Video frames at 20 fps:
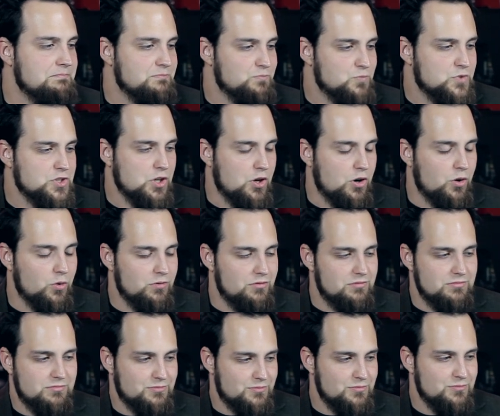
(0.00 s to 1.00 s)
So
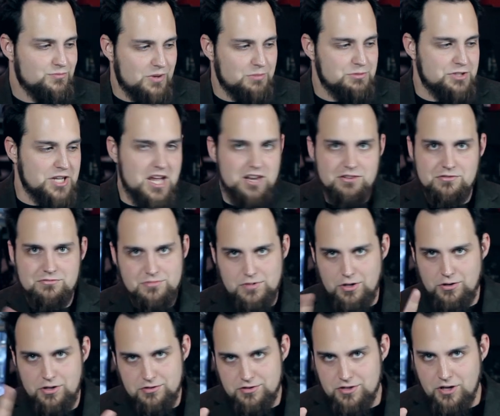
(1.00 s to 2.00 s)
I'm saying
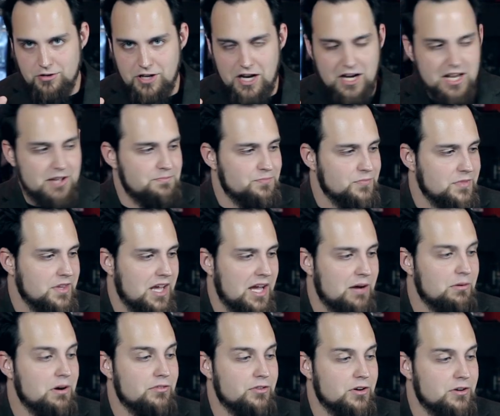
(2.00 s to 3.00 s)
don't use GoDaddy.
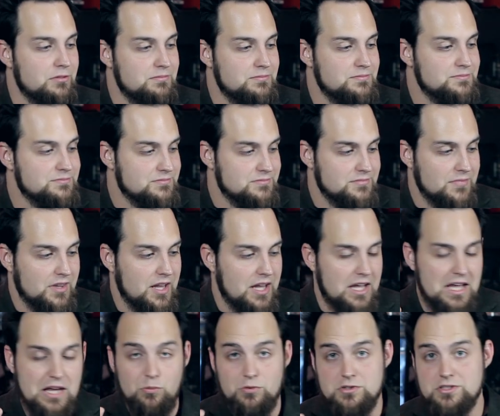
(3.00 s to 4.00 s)
However,
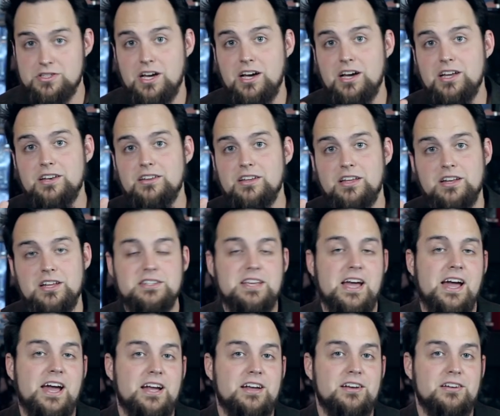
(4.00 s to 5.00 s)
it was not an
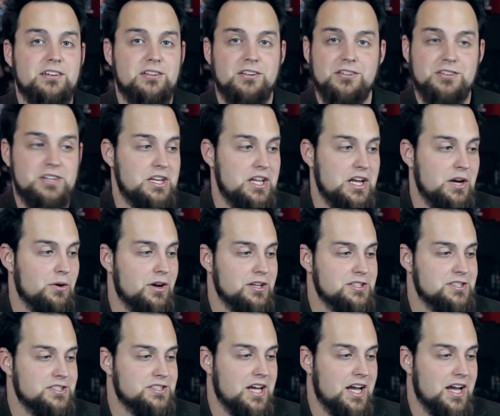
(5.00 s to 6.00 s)
attack, a
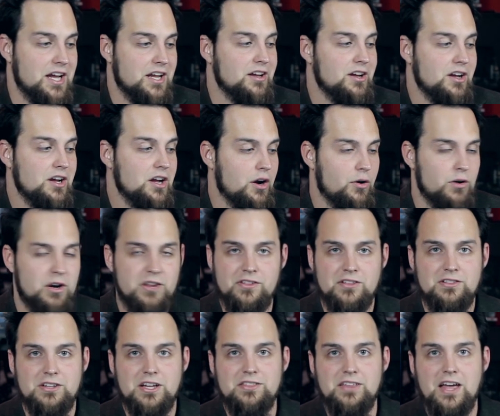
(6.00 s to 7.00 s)
DDoS attack, or
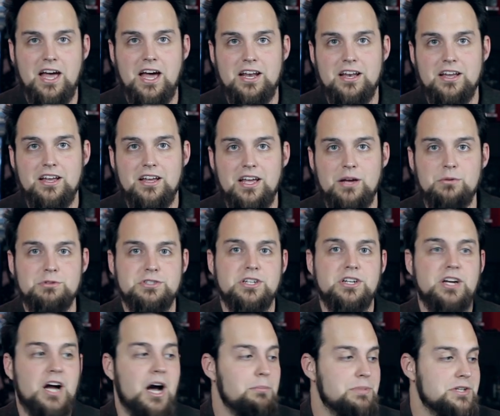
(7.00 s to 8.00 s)
anything like that. It was
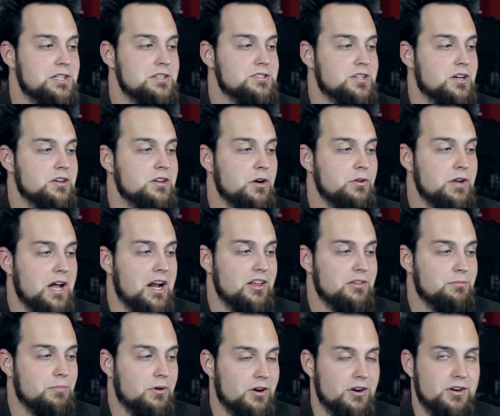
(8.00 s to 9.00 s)
incompetence on
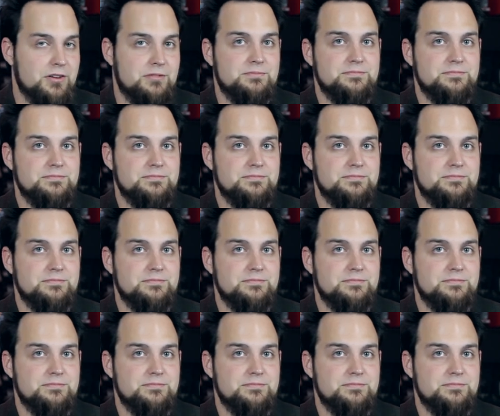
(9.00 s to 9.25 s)
GoDaddy's part.